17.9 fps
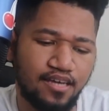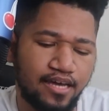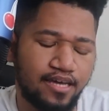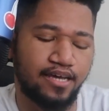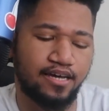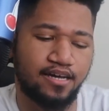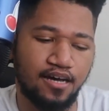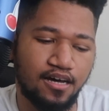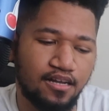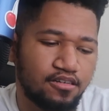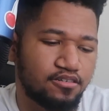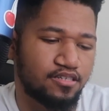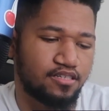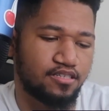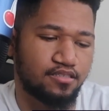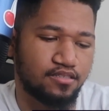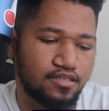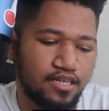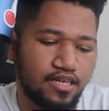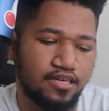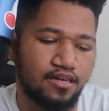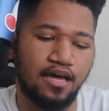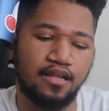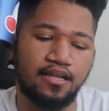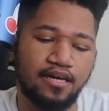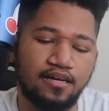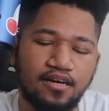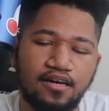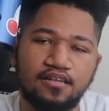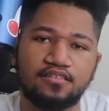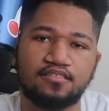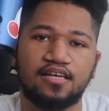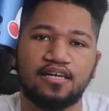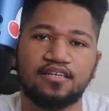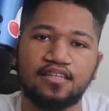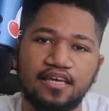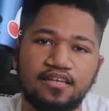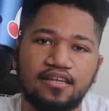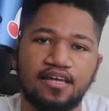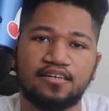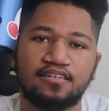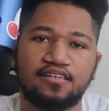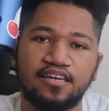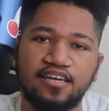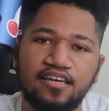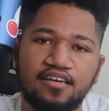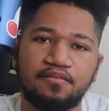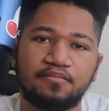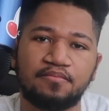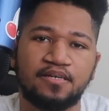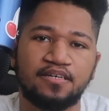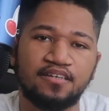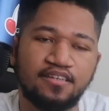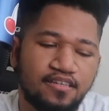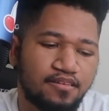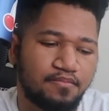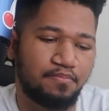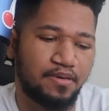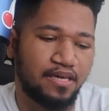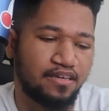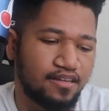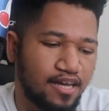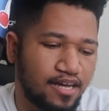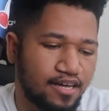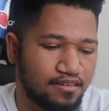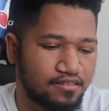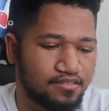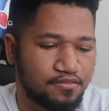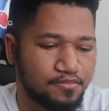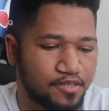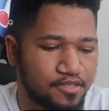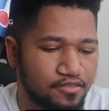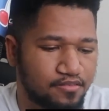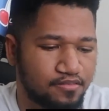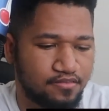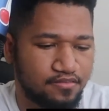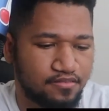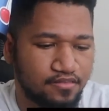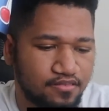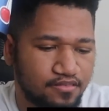Hey, that color is lit. I like colors like that, like damn big lights, bro.